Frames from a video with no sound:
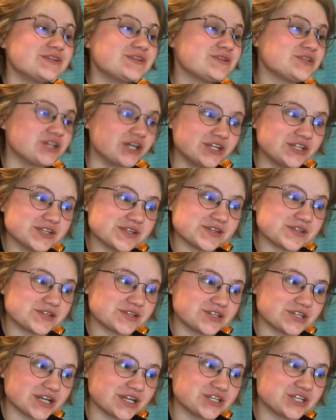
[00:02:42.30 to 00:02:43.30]

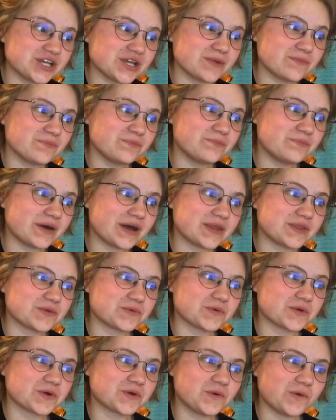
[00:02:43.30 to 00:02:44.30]
just judging by the
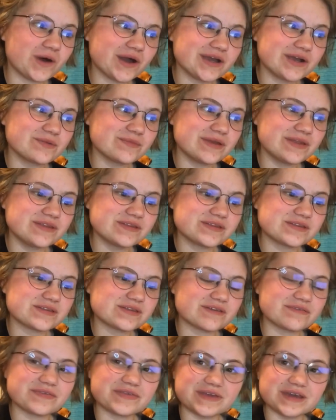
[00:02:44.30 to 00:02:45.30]
requirements
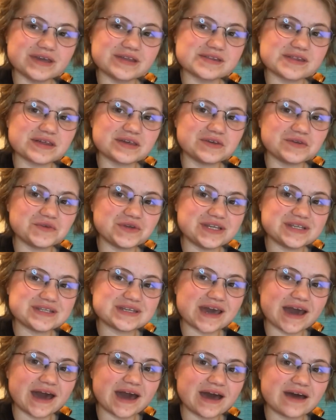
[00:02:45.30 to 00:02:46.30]
of things that you need
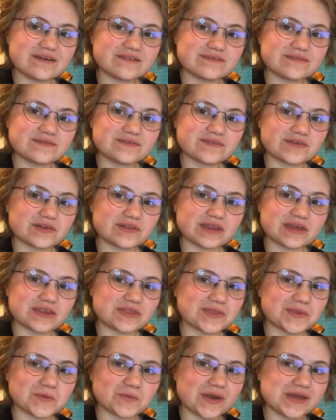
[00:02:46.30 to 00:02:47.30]
to have, or
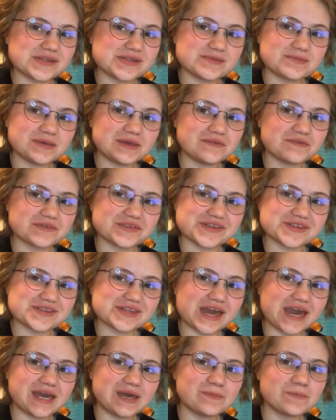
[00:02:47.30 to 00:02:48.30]
like the recipe for this
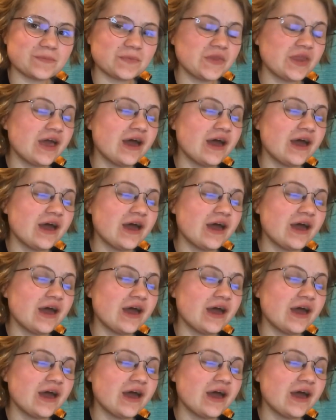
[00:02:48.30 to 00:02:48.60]
game,